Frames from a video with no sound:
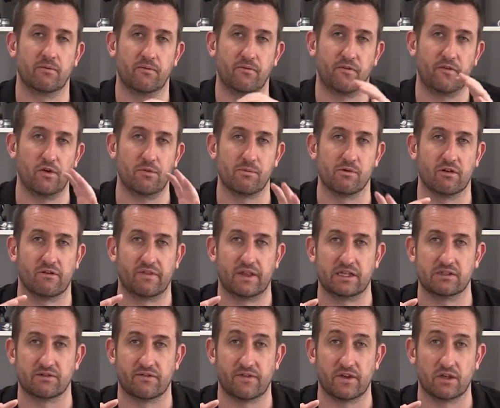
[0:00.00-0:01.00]
few more of
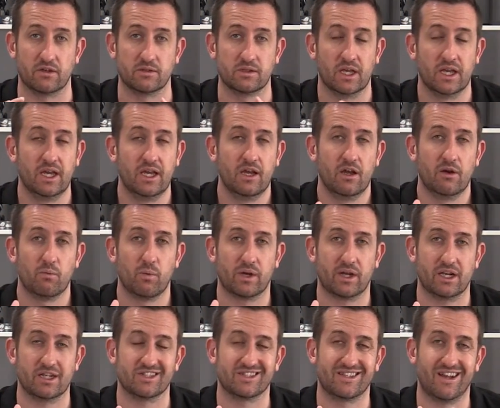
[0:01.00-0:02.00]
these reviews, we're
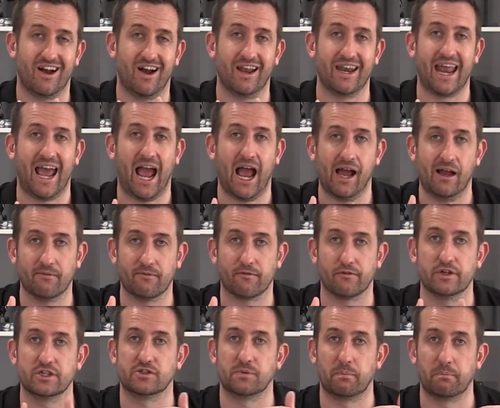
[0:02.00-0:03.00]
going to start an
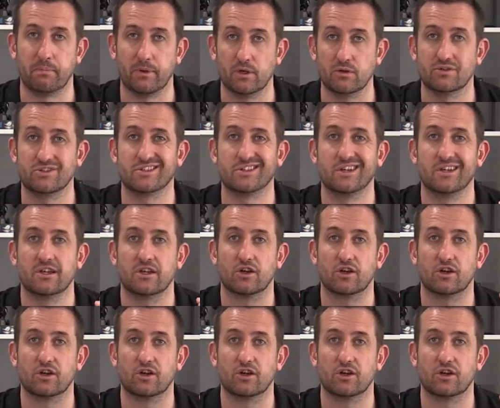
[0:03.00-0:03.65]
average boost